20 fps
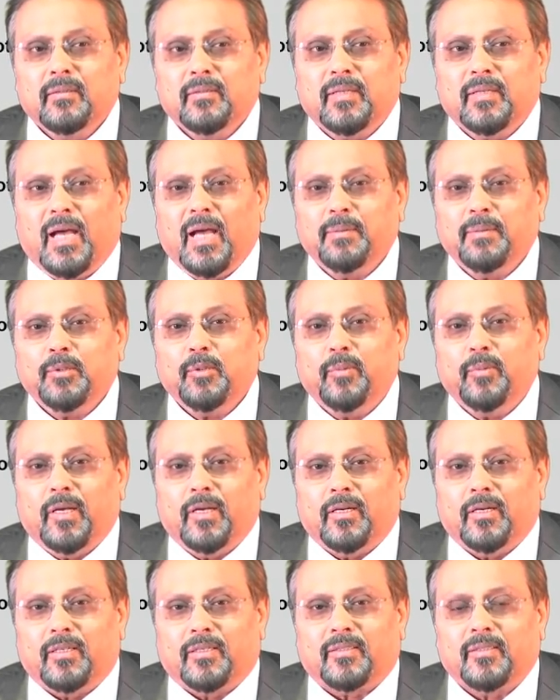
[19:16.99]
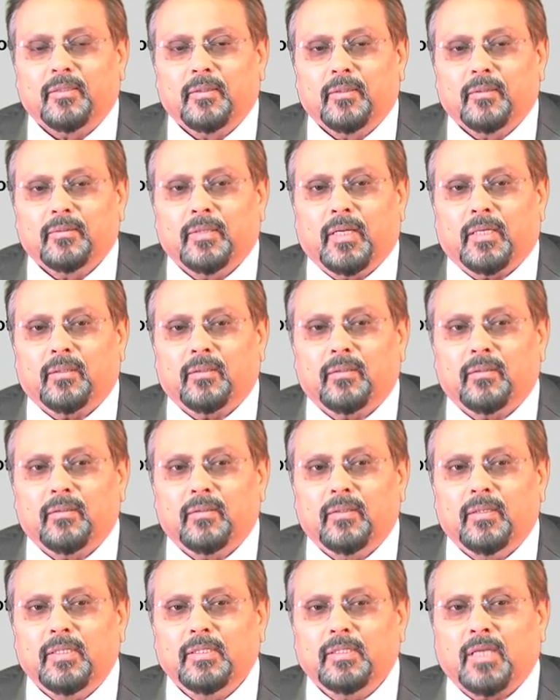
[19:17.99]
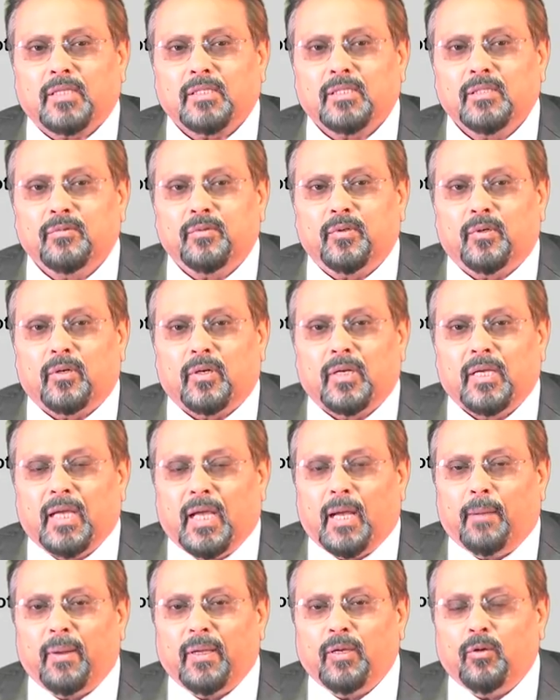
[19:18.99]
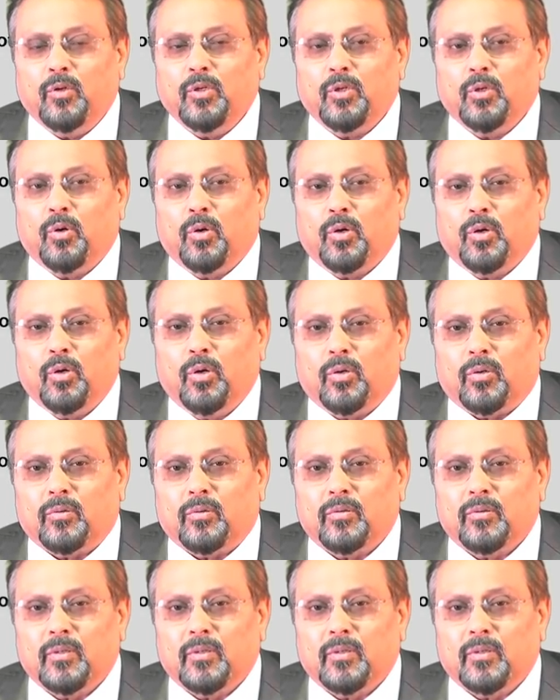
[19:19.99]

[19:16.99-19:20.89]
I have to be alert that he is asking for. Am I going to quote low?